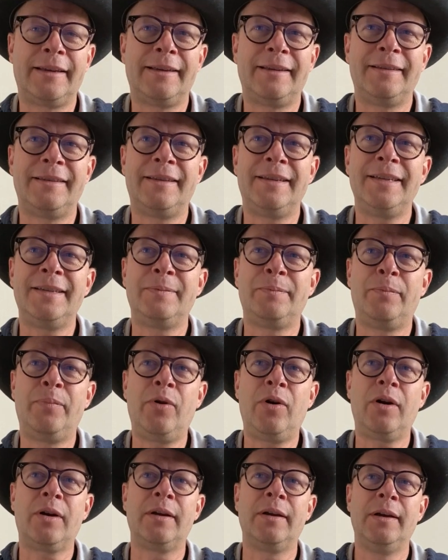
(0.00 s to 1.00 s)
This
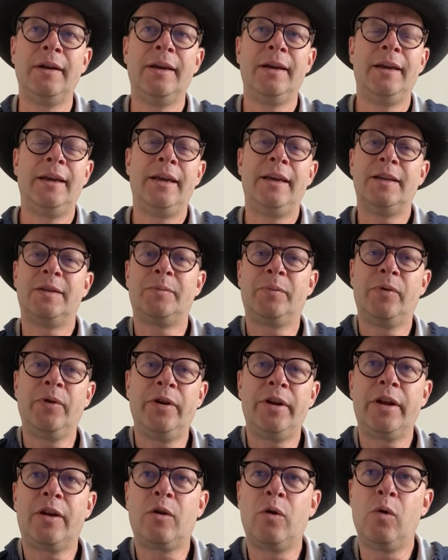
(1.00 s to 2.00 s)
book is
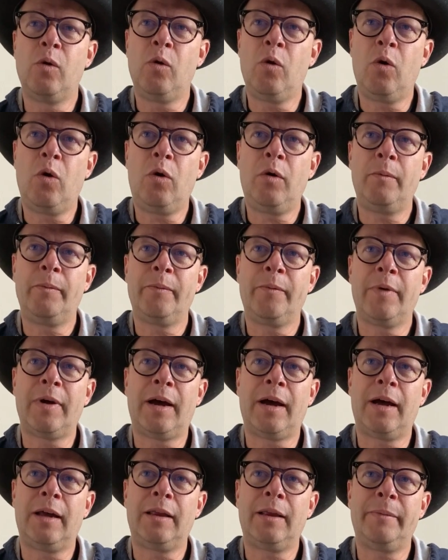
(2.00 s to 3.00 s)
pretty cool.
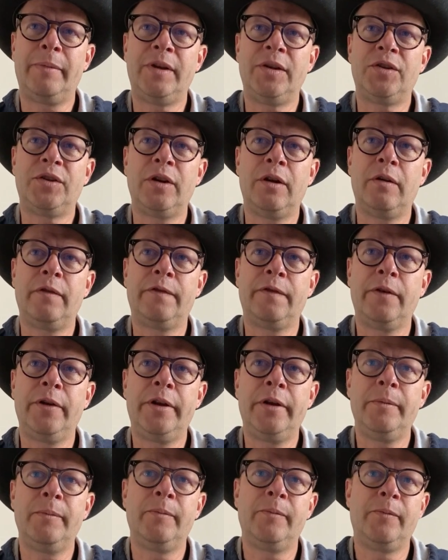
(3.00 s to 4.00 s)
Let me show it for
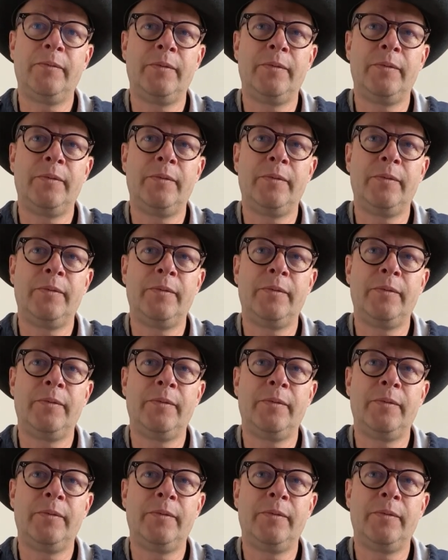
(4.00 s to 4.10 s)
you.